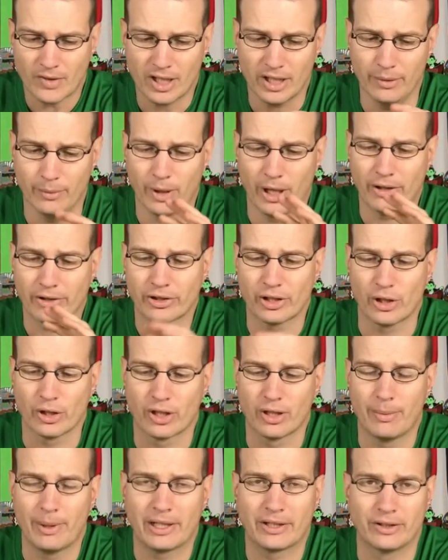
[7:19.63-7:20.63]
and when I was
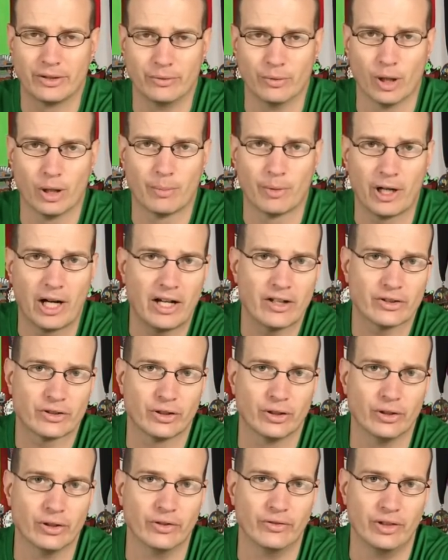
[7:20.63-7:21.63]
talking about the rubber
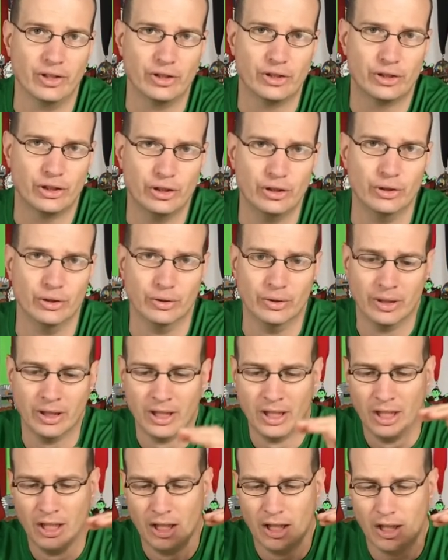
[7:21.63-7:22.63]
outsole of the shoe,
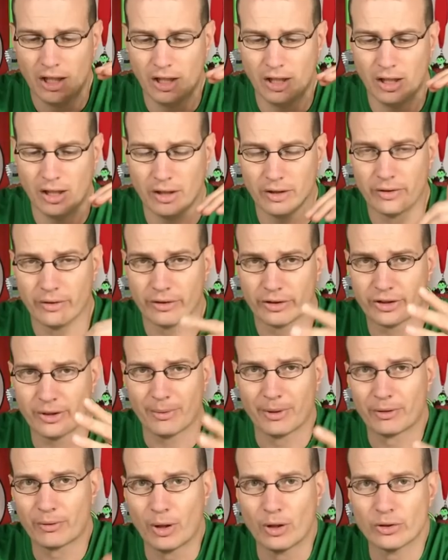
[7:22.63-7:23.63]
some
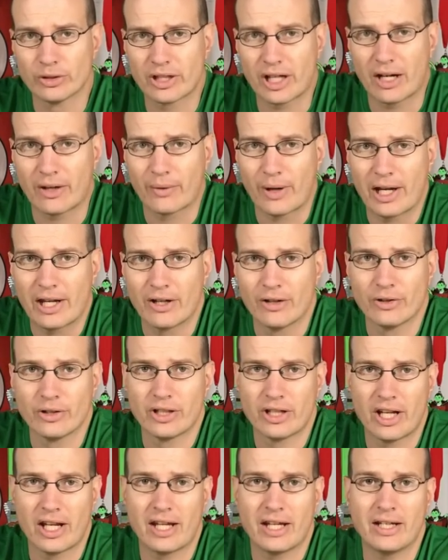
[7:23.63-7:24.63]
of the roads that I ran on
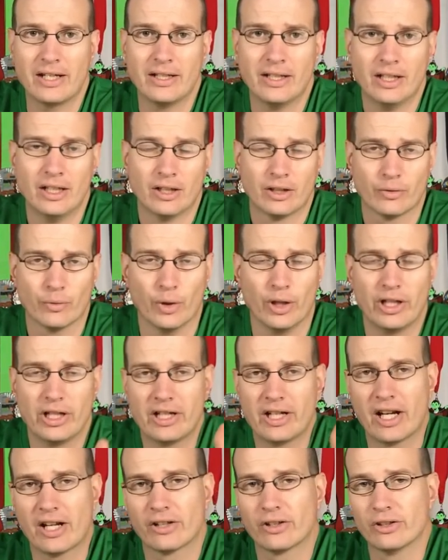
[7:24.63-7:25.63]
today,
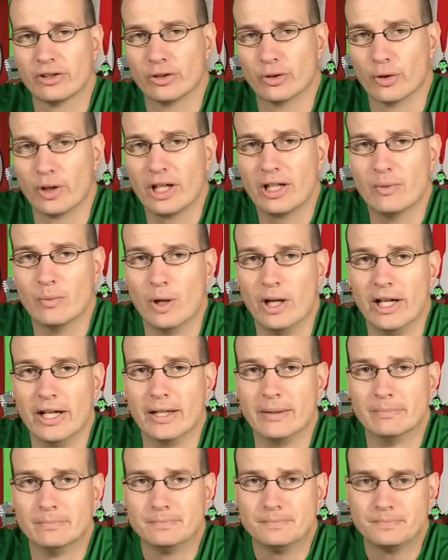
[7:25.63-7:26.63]
running down to the
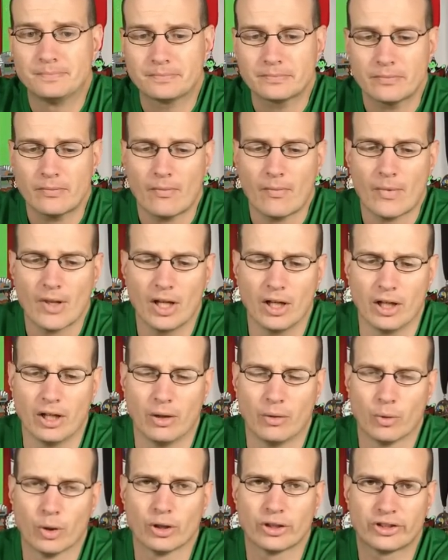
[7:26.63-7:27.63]
Greenway,
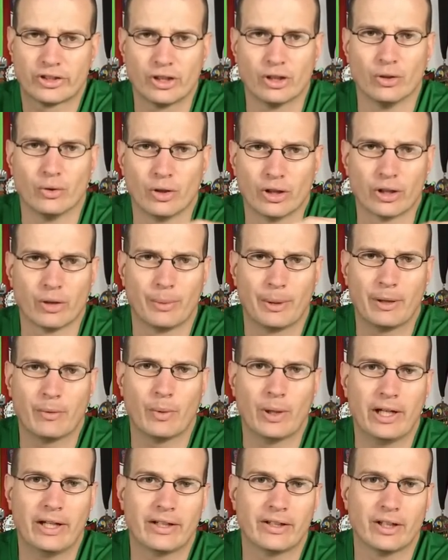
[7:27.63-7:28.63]
we're still a little bit
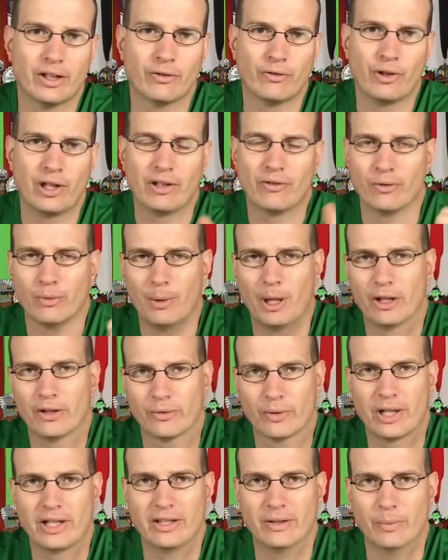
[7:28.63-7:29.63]
wet and everything from all the
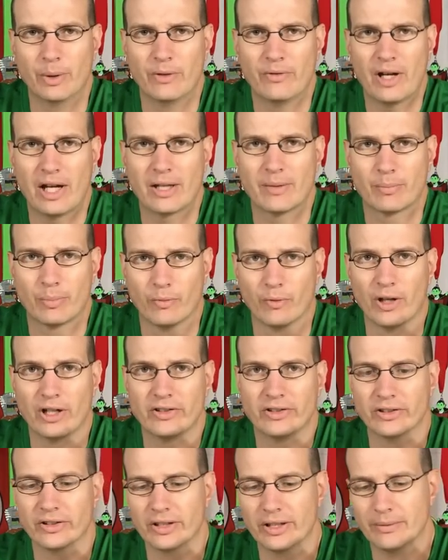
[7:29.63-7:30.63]
rain that we've had
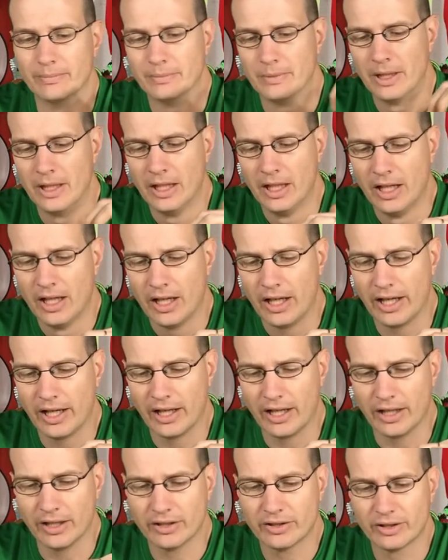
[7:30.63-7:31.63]
recently,
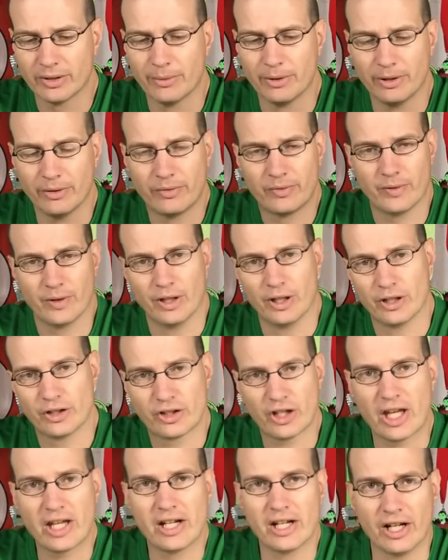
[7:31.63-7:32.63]
and some of the
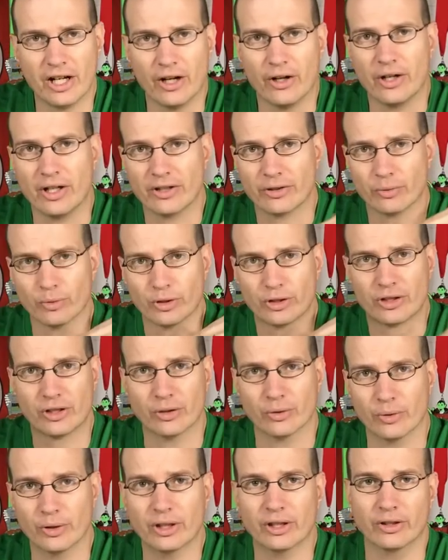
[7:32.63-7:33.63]
shaded areas were
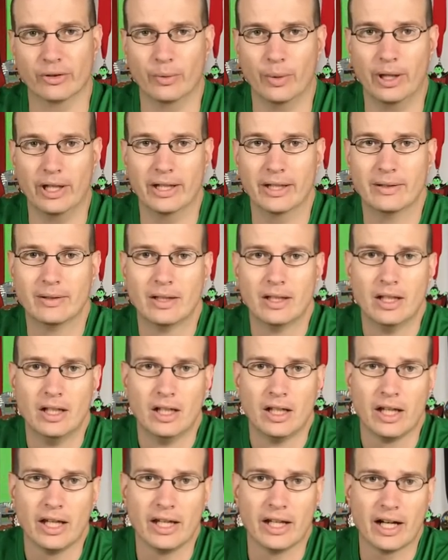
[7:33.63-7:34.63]
still really wet,
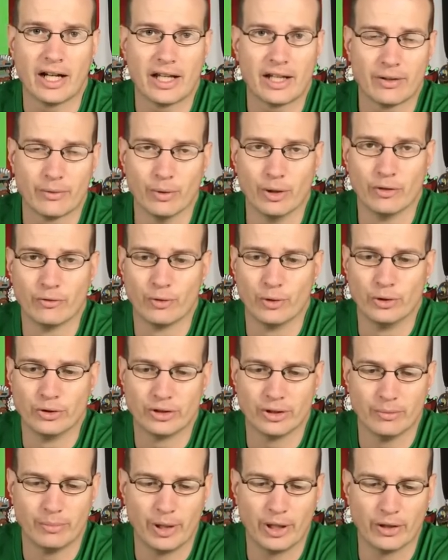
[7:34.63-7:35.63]
and I had to run through
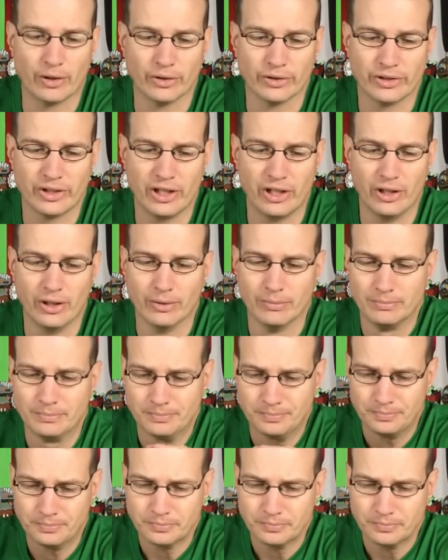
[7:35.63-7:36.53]
some puddles and all.